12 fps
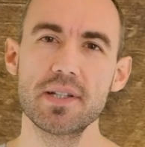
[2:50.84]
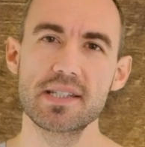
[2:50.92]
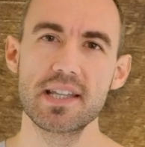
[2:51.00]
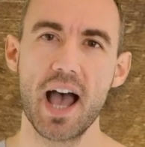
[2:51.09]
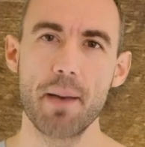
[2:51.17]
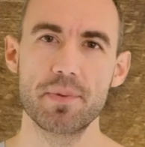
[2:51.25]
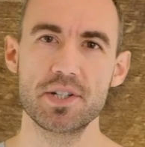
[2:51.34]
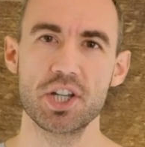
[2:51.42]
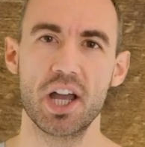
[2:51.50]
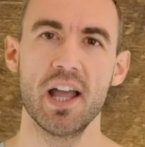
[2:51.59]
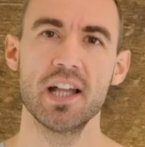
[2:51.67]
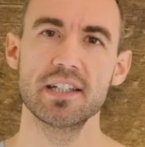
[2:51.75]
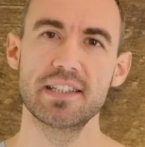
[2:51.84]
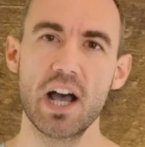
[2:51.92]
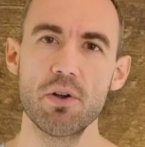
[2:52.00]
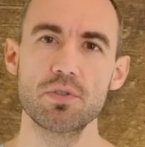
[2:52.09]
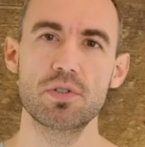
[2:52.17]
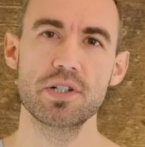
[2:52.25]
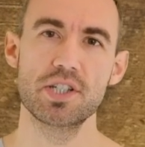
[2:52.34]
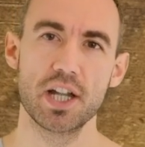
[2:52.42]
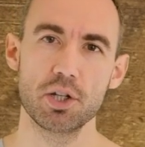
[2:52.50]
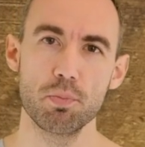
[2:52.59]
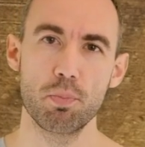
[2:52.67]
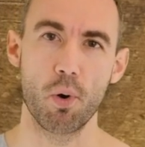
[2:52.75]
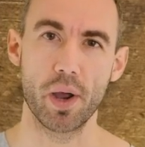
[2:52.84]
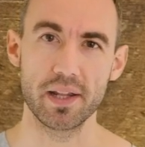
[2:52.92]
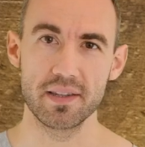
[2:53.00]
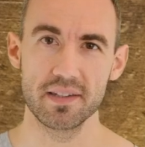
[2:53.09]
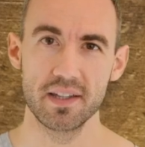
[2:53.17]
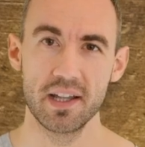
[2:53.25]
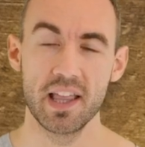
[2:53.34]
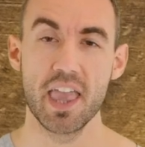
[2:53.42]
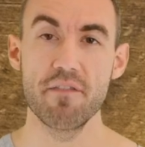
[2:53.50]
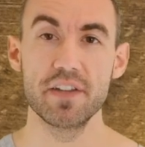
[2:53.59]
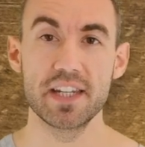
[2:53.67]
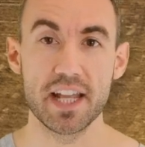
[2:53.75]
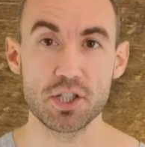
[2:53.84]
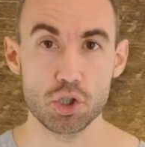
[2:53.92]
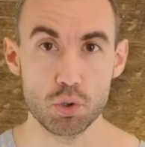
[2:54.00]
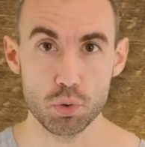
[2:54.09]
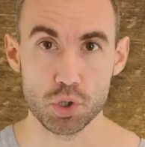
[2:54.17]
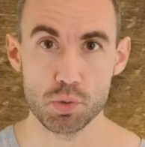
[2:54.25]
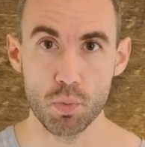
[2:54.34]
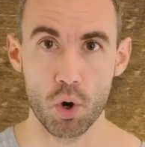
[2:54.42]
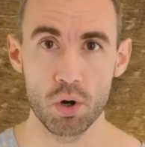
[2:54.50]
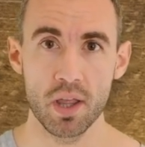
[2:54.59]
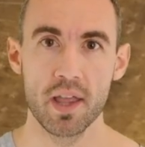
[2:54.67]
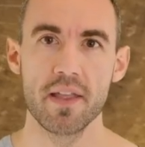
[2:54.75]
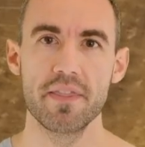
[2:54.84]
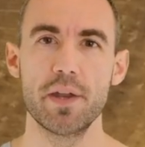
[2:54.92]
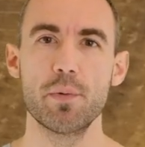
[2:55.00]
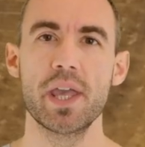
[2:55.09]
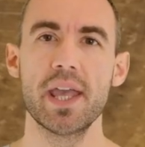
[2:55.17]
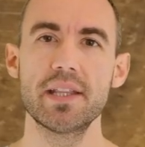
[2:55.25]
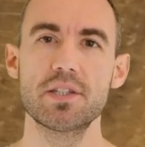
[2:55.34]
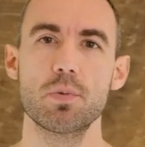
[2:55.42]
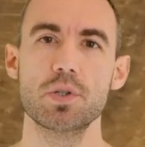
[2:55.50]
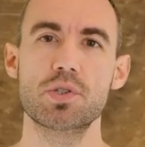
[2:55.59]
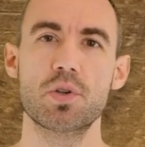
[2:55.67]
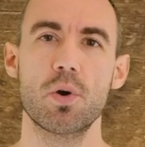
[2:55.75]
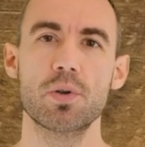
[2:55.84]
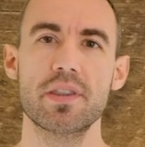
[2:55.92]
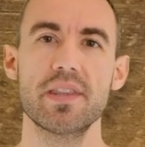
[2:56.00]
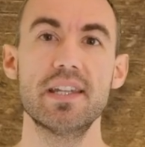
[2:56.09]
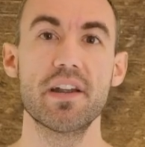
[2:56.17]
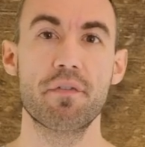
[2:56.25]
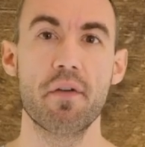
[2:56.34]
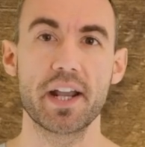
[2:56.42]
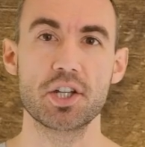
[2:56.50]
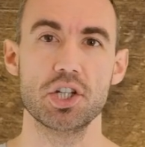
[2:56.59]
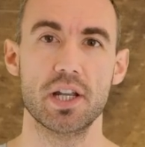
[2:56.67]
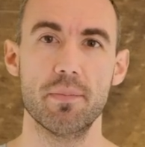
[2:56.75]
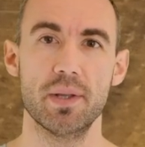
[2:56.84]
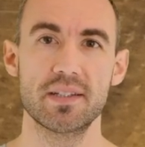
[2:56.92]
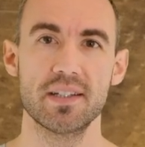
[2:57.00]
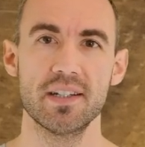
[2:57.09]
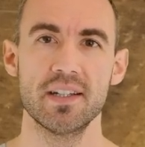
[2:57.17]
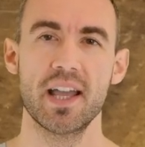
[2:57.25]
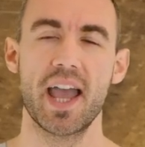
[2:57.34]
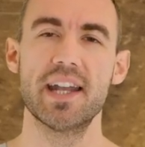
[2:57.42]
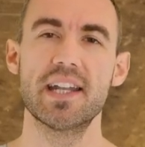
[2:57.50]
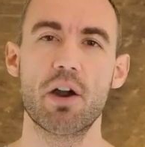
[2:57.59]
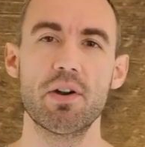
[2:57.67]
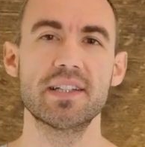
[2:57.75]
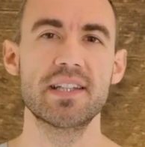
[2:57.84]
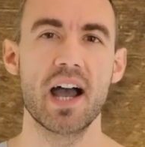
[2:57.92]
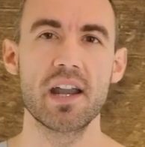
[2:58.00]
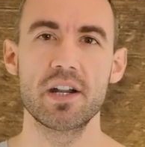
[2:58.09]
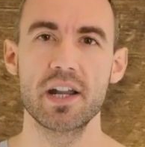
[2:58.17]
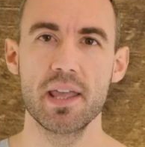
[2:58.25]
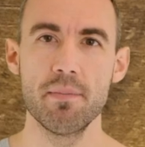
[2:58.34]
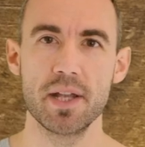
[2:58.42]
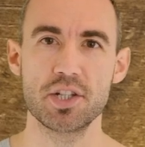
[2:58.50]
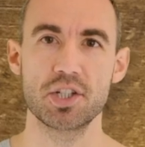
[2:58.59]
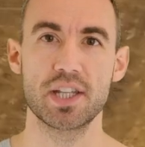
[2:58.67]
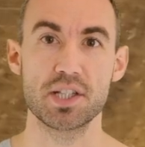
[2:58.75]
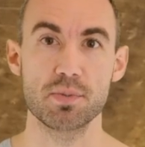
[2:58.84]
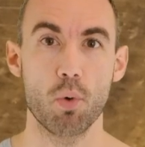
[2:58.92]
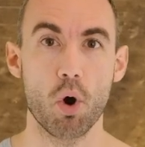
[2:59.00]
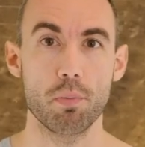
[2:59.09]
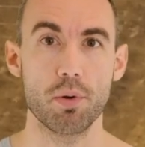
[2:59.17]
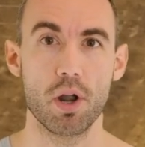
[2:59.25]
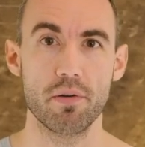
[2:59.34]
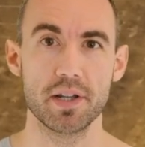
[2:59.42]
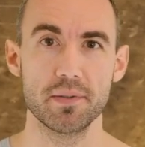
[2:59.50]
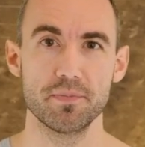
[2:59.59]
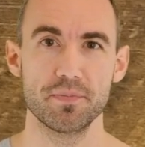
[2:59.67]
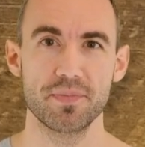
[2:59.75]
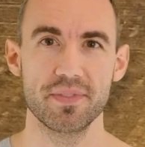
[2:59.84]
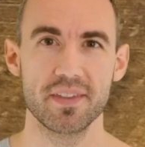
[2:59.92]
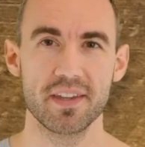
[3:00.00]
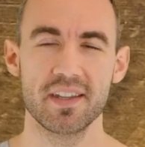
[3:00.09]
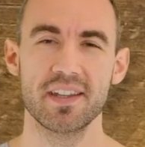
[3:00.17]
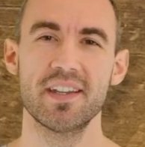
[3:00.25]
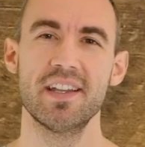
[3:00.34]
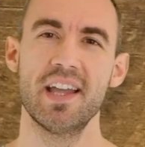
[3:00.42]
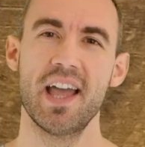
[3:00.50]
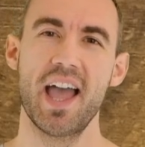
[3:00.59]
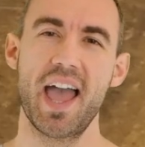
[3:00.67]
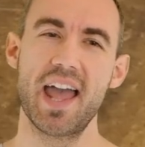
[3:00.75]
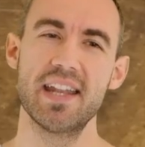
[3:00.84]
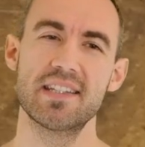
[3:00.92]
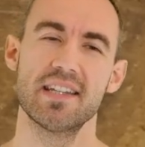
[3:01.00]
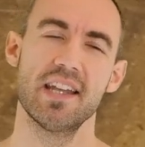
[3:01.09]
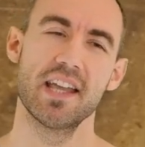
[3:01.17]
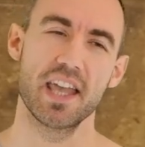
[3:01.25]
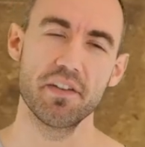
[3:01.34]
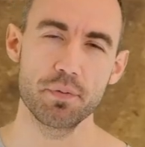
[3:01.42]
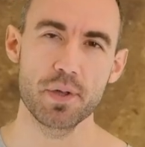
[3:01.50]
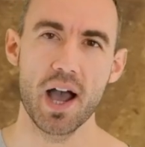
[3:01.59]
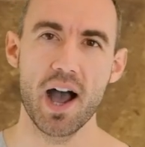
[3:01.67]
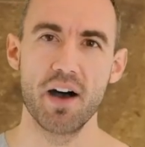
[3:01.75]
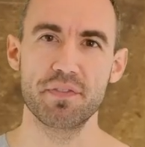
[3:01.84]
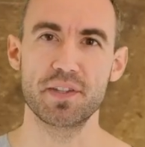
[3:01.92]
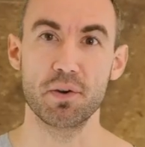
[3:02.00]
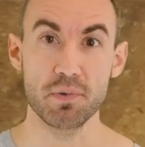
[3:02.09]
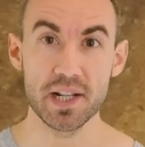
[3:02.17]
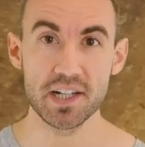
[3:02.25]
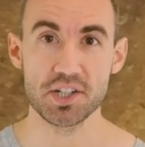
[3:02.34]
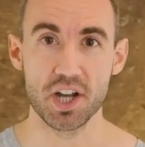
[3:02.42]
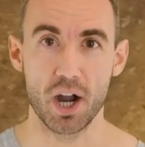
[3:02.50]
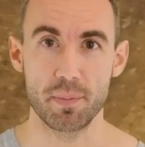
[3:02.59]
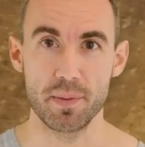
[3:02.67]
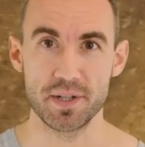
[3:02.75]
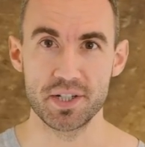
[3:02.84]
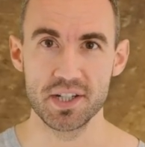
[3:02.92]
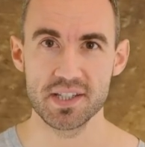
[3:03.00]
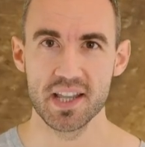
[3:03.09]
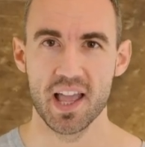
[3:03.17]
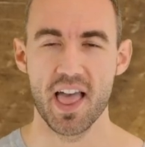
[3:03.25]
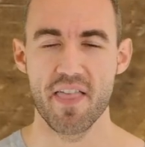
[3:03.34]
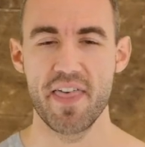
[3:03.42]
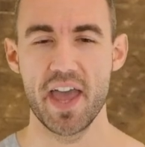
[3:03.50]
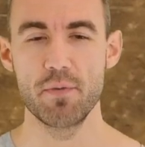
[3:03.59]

the aperture down to a certain point. If it gets too small, then we hit what's called the diffraction limit, and our entire image gets more blurry. And if we are after really sharp images, then